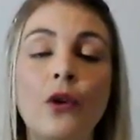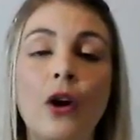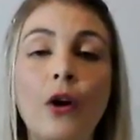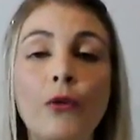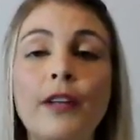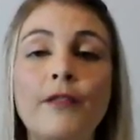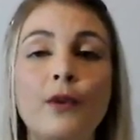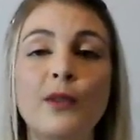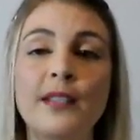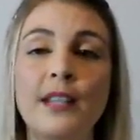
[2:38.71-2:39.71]
are
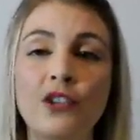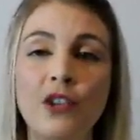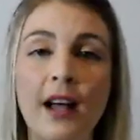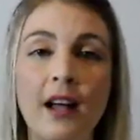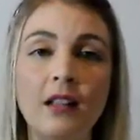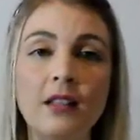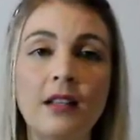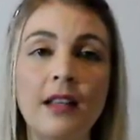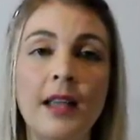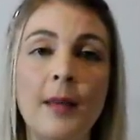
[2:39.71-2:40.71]
reinforcing their child
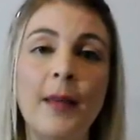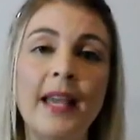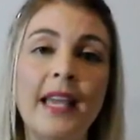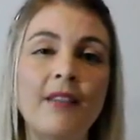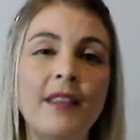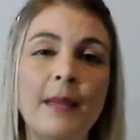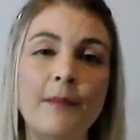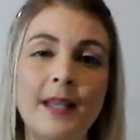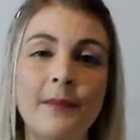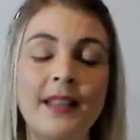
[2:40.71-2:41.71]
by giving them
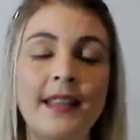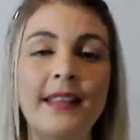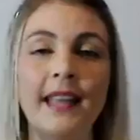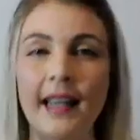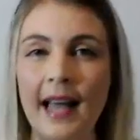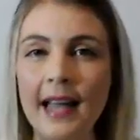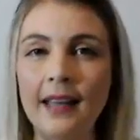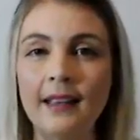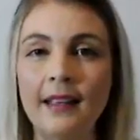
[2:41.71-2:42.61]
something that they like,